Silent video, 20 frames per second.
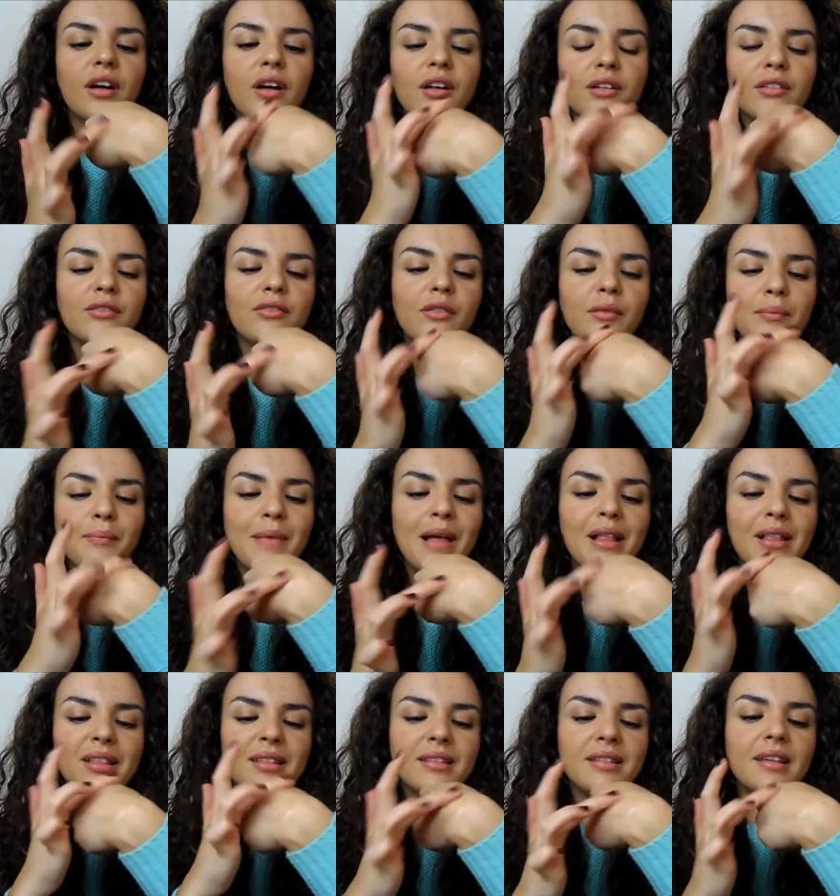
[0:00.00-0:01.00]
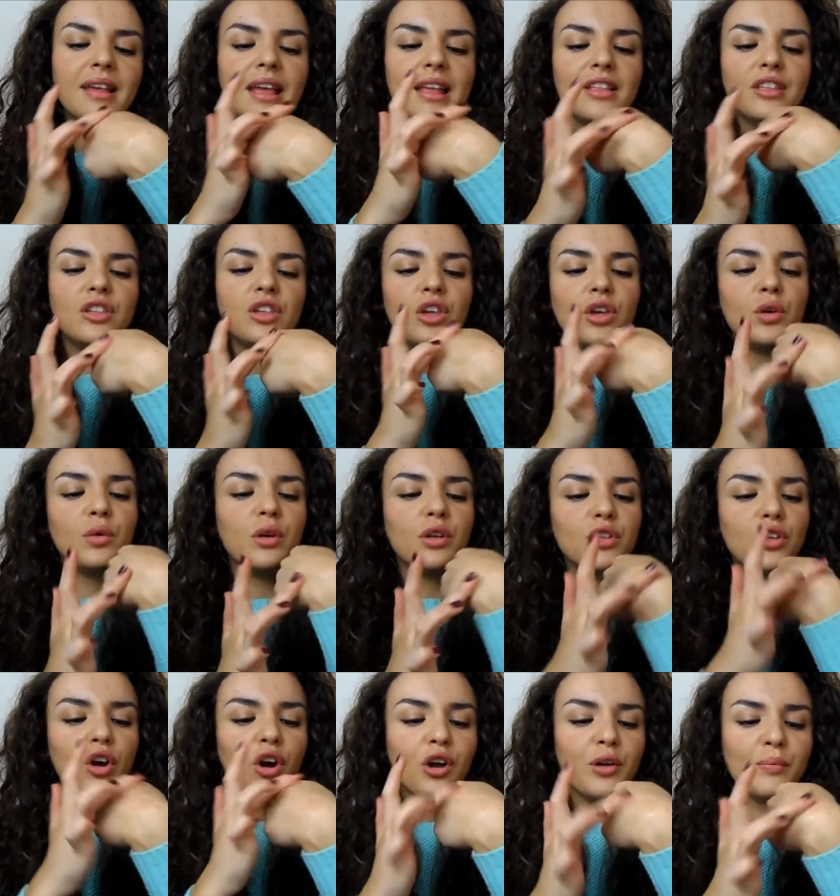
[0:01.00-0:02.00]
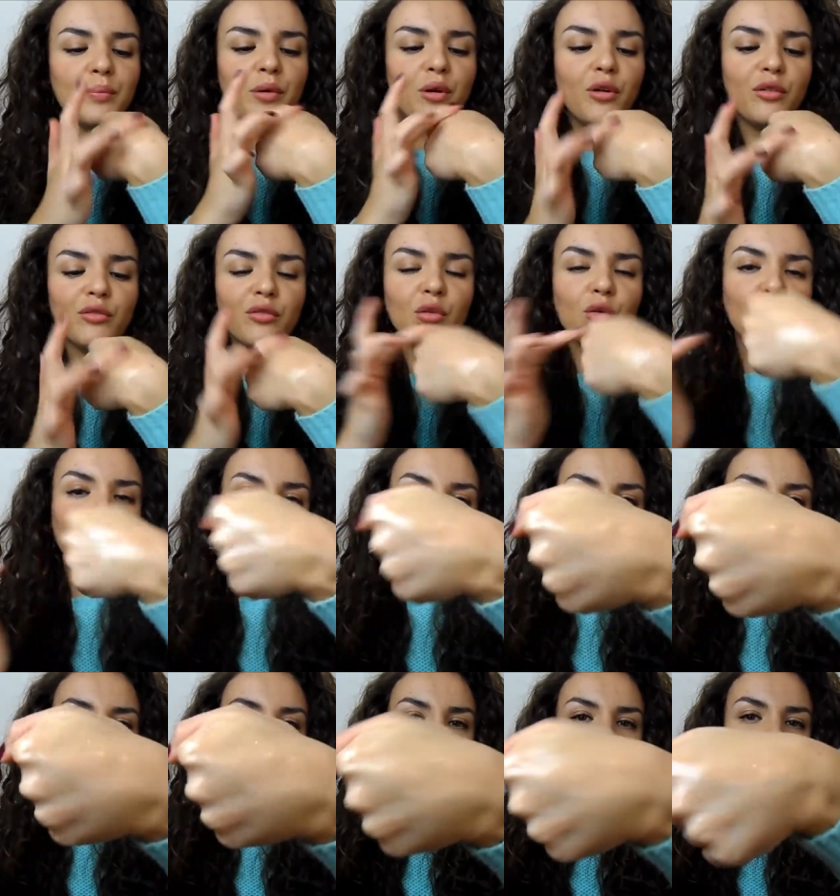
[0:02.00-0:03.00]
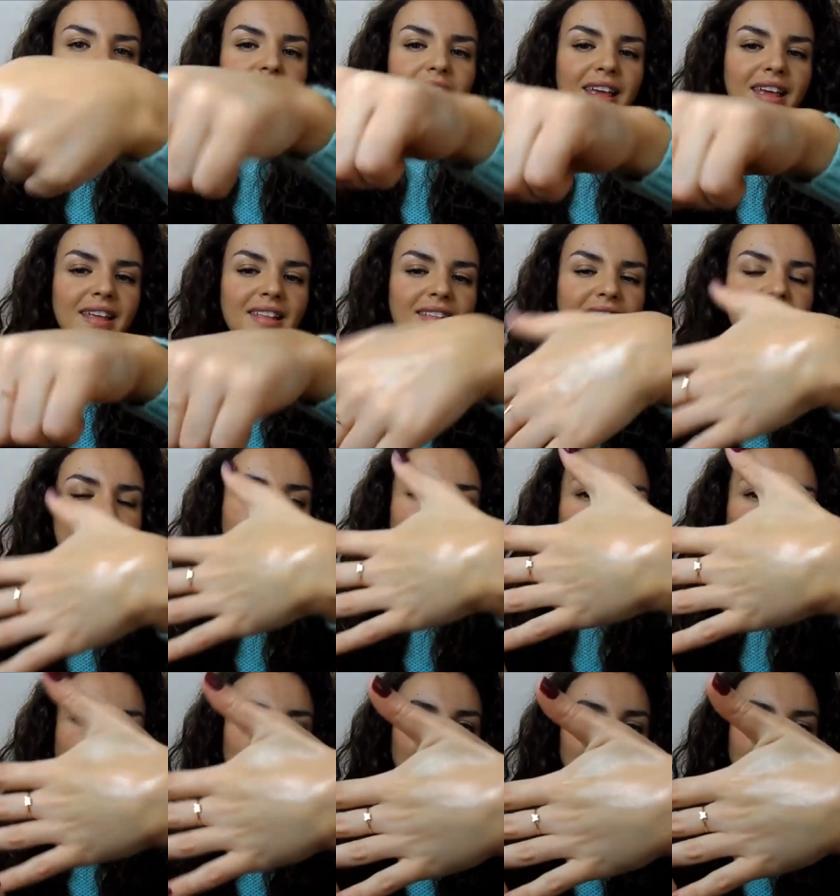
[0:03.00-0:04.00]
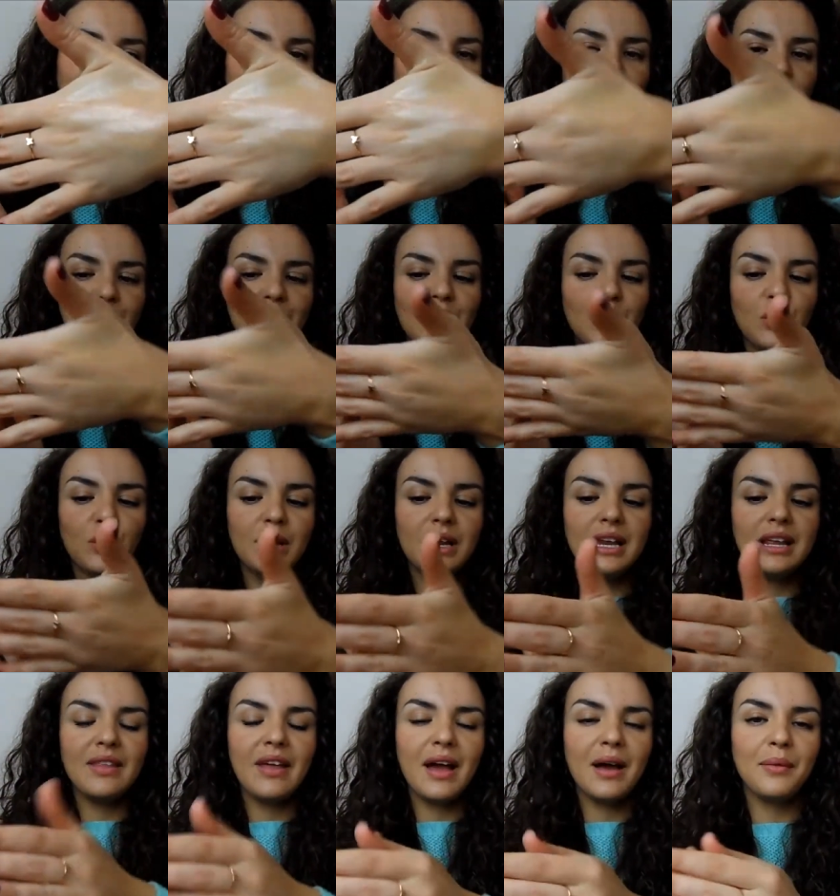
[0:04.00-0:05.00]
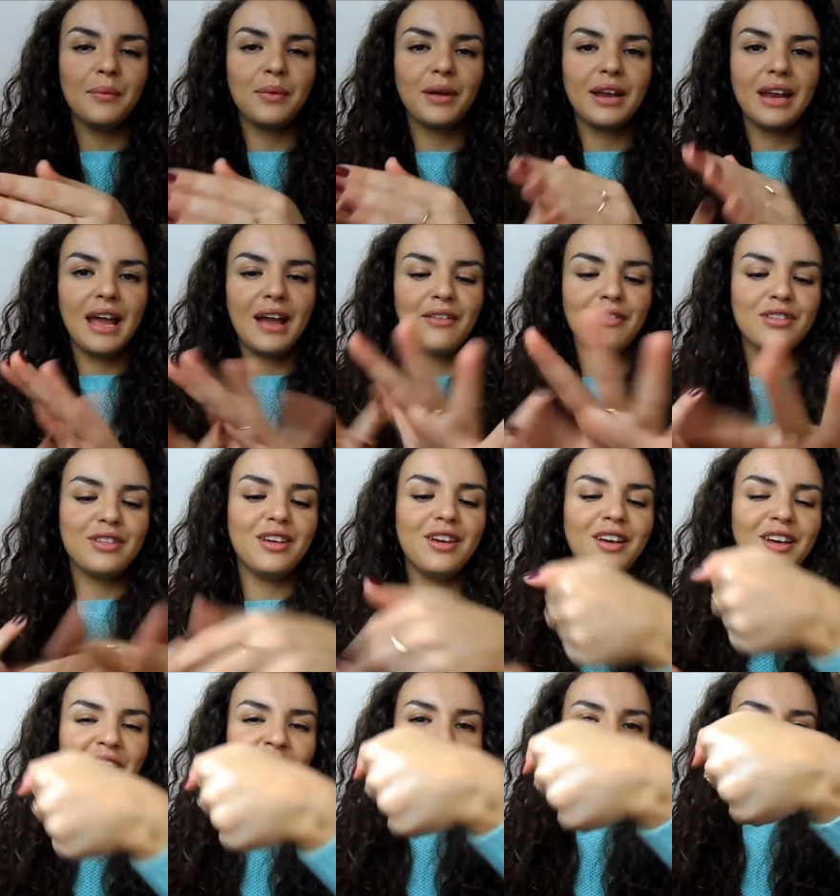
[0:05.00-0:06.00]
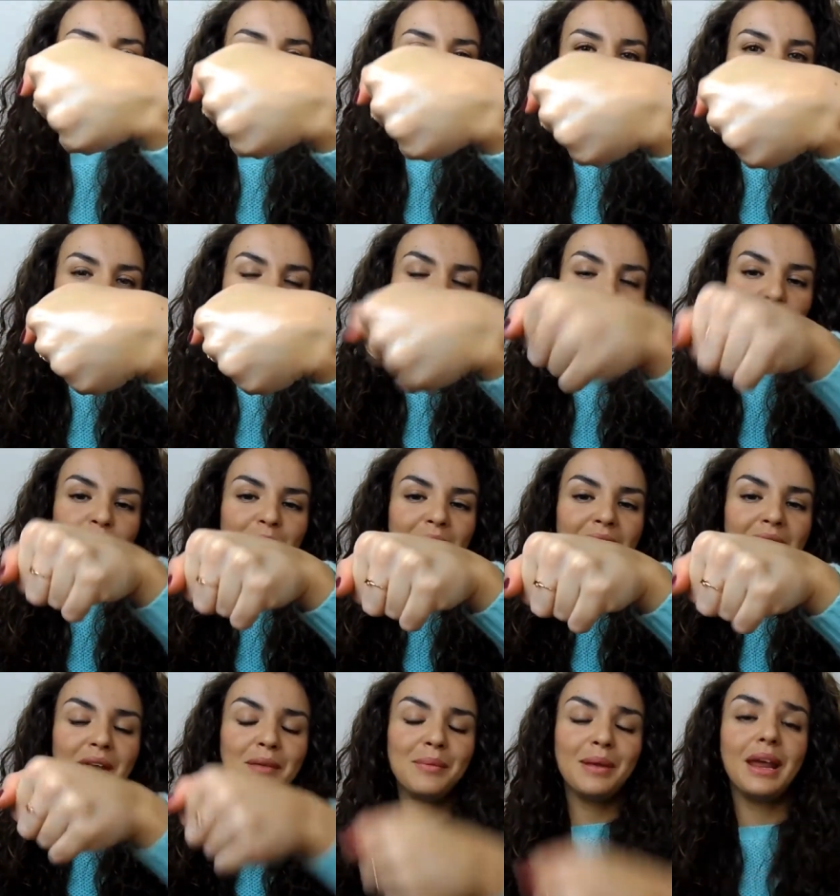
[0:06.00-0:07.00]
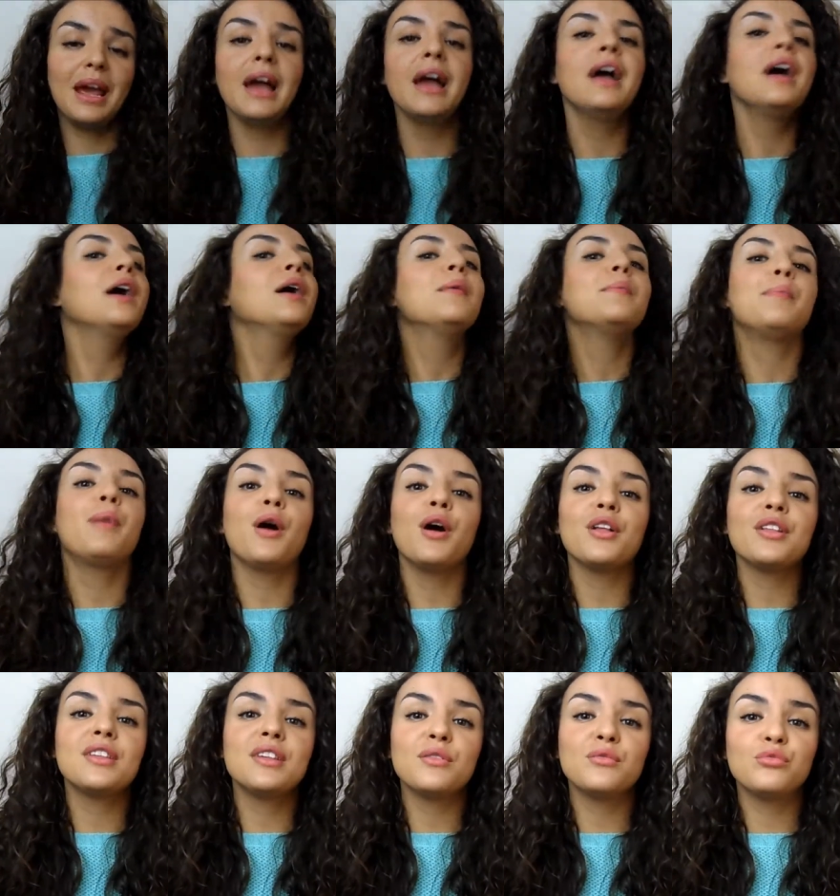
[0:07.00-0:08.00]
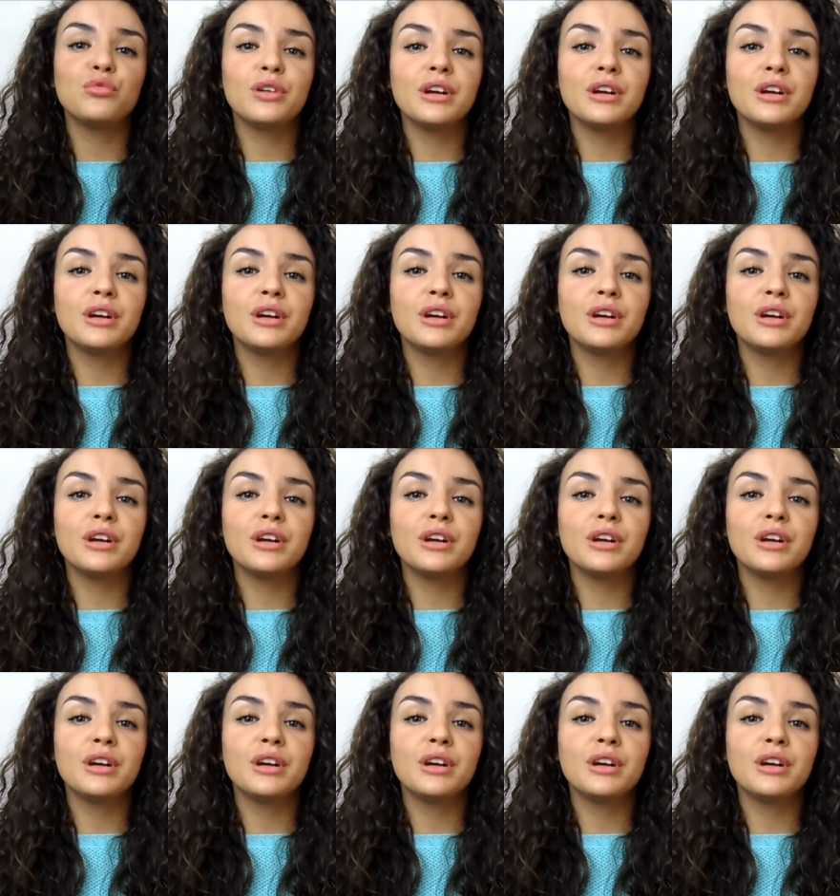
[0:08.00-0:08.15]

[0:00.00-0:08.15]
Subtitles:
kind of melt into a type of oil. So you can see kind of my hand's really oily there. I'm going to have to go and wipe that in a minute. But